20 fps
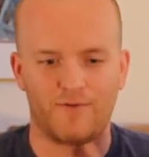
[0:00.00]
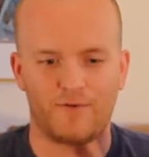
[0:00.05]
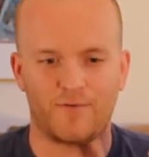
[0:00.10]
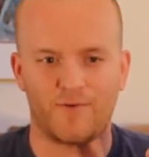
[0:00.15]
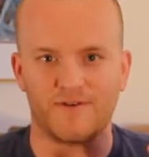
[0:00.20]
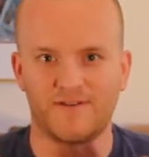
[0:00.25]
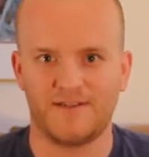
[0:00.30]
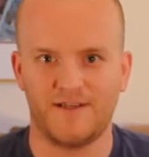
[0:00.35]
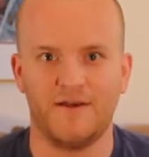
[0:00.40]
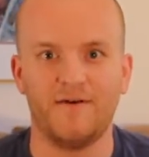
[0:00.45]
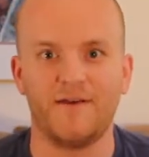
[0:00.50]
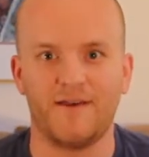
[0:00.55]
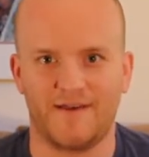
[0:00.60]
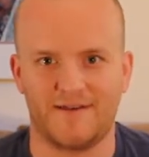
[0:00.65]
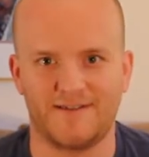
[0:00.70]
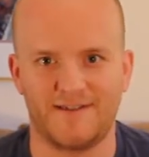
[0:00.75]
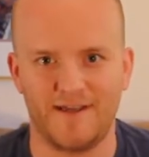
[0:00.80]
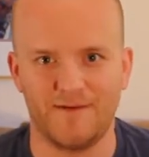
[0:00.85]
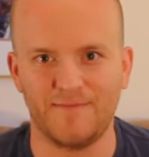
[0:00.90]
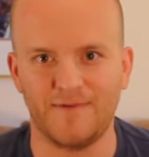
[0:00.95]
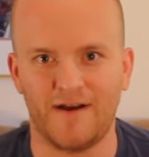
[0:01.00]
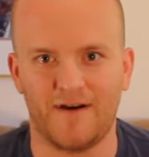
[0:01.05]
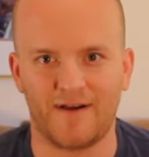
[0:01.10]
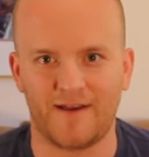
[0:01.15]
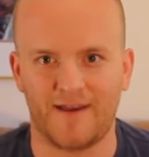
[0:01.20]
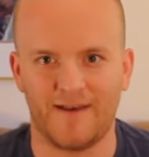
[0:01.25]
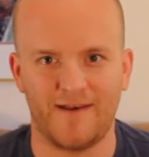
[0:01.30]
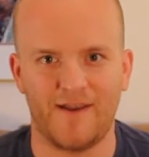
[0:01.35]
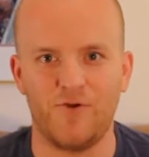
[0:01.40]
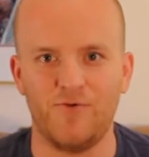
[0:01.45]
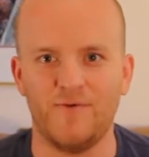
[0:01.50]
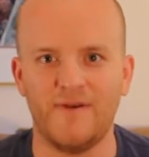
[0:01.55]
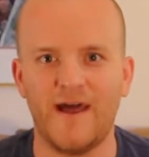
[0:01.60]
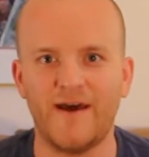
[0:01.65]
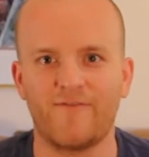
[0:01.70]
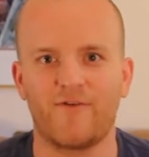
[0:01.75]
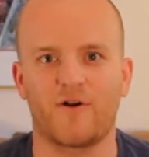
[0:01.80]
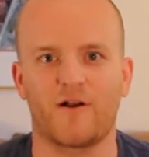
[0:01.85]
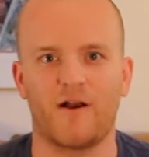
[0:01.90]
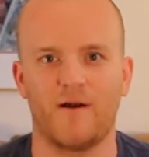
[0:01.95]
resilient Tim Duncan, who
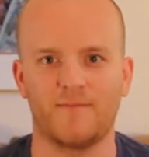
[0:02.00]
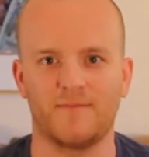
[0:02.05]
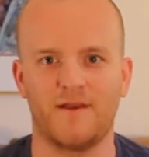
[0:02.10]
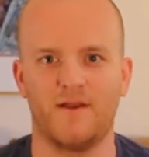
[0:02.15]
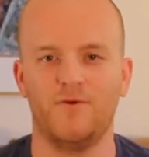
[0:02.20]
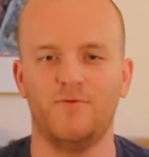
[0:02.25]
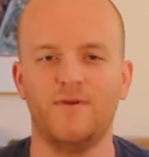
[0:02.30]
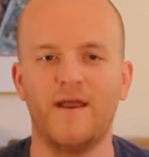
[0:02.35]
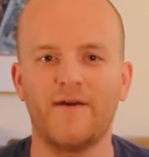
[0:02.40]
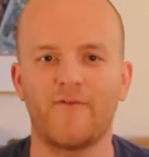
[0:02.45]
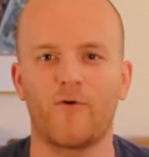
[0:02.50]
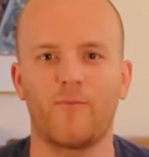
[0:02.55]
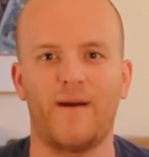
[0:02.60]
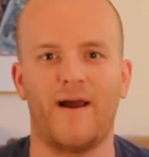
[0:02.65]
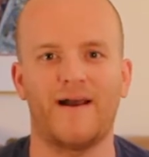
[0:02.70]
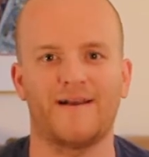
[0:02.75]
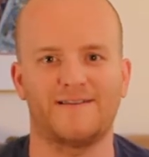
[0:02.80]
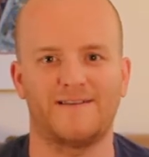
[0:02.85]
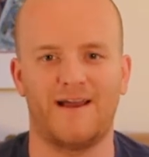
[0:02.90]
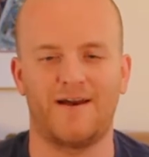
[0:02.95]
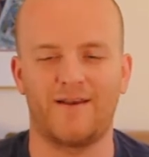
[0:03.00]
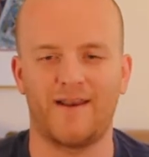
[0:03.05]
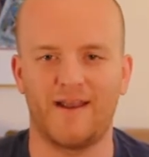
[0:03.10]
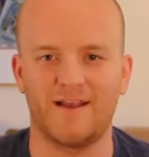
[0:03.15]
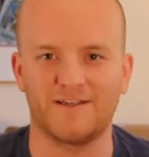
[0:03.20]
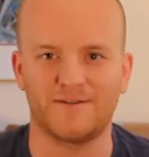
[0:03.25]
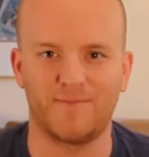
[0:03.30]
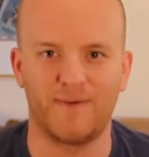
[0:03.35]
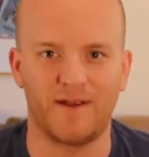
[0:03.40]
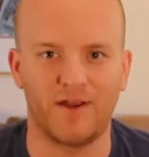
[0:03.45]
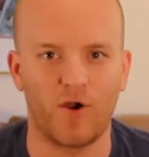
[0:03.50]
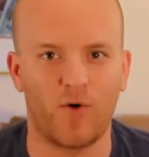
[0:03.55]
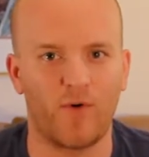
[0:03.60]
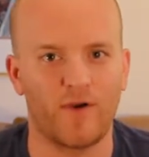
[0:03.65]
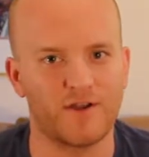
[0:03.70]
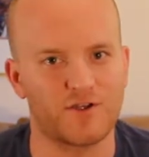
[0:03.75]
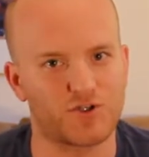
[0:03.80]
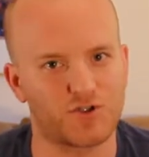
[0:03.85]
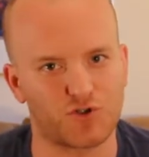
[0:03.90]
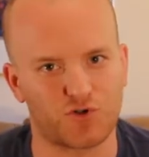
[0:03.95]
never backs down, has been
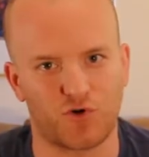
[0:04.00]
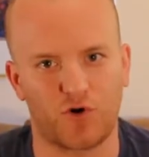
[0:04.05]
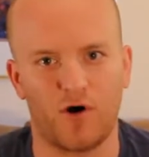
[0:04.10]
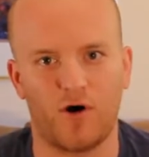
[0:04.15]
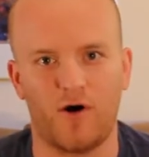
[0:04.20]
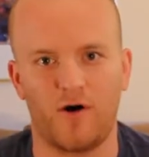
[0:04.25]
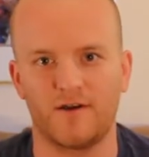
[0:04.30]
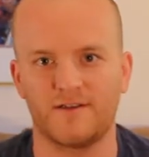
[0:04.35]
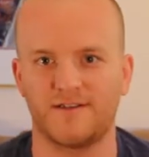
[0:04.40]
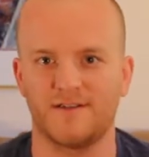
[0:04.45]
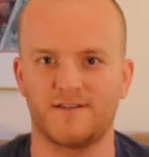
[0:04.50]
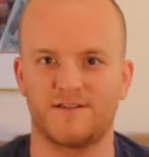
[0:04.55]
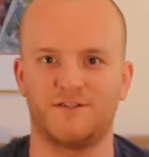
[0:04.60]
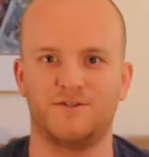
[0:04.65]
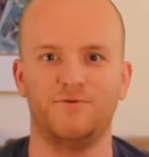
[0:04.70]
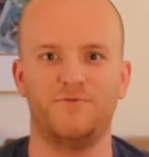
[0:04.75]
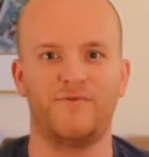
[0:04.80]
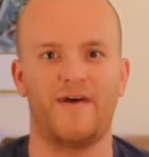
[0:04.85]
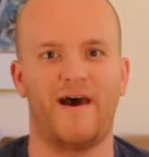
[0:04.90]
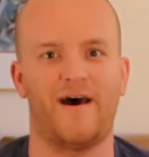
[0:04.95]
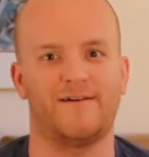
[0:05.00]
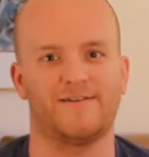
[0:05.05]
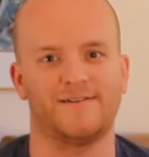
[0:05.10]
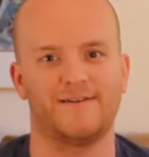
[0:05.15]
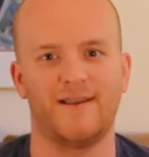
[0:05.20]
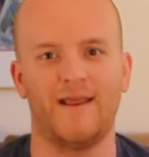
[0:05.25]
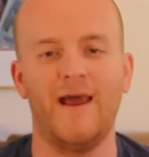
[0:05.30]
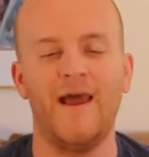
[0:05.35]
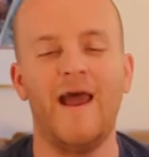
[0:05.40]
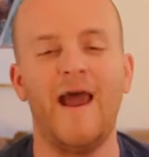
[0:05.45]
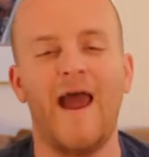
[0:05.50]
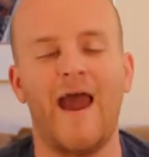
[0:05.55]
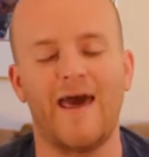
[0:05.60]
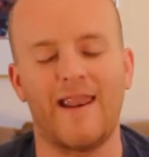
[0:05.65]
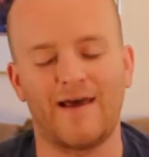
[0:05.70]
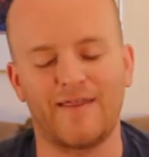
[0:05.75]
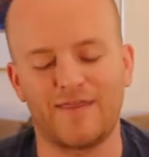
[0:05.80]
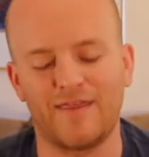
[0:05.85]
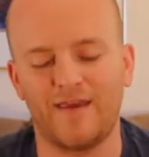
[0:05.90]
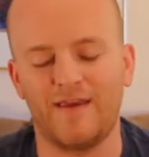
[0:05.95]
going strong since 2000,
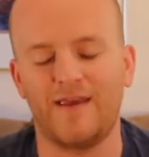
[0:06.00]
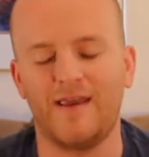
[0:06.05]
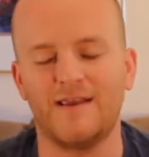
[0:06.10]
and I think